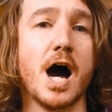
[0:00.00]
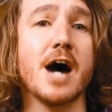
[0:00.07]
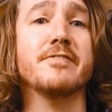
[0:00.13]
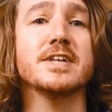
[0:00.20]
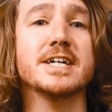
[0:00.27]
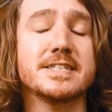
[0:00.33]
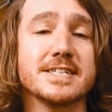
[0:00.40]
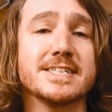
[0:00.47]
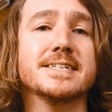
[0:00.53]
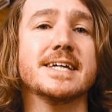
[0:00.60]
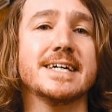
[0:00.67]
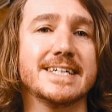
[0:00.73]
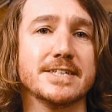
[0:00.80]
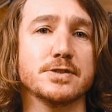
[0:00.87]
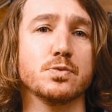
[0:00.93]
I've linked it
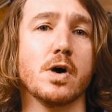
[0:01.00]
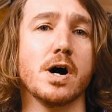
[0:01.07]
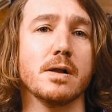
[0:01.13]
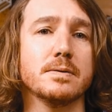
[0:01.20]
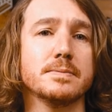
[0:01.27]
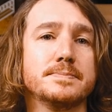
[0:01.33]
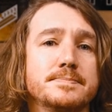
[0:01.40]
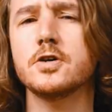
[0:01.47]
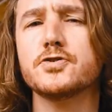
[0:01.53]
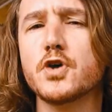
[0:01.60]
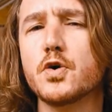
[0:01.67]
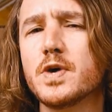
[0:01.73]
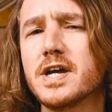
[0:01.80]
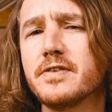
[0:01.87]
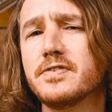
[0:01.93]
as well.
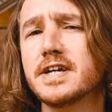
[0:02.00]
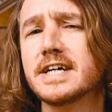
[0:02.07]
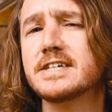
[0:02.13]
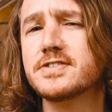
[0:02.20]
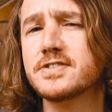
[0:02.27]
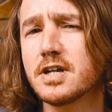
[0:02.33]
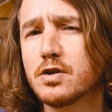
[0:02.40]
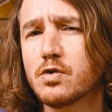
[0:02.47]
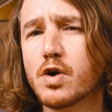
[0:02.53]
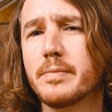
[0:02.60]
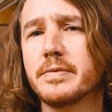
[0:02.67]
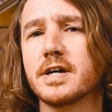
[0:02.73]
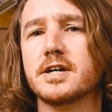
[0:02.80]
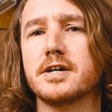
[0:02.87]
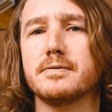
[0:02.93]
So if an
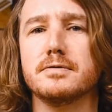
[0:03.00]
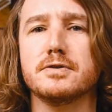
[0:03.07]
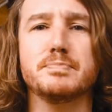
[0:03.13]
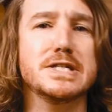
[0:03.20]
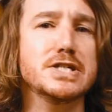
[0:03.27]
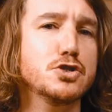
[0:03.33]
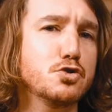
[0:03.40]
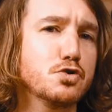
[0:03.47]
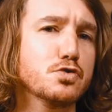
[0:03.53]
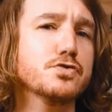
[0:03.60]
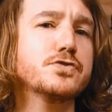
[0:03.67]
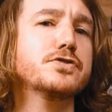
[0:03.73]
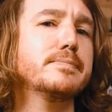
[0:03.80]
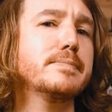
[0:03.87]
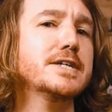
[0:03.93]
accelerometer can be
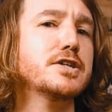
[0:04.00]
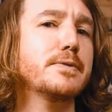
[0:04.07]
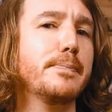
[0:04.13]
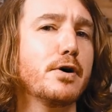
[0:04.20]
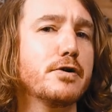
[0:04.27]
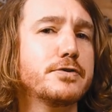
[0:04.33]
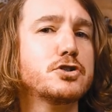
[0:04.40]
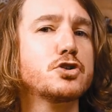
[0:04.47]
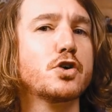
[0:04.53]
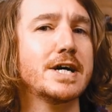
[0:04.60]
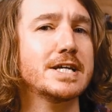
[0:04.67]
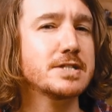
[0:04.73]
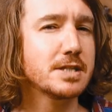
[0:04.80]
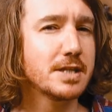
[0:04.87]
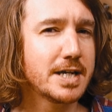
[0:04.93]
used to measure both
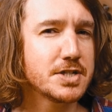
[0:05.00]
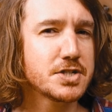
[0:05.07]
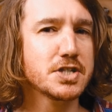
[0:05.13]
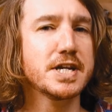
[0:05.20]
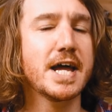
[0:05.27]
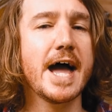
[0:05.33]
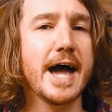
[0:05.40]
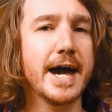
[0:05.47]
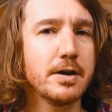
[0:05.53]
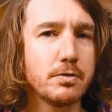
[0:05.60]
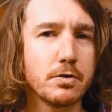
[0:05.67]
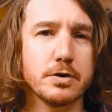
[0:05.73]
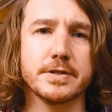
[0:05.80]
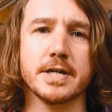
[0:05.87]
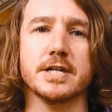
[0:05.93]
translation and
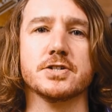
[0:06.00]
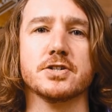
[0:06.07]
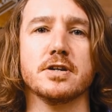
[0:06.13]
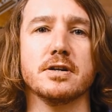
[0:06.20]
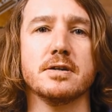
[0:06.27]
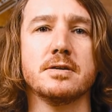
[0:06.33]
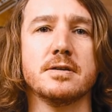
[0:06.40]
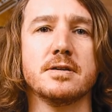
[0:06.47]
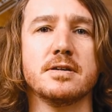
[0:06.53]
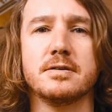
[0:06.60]
rotation,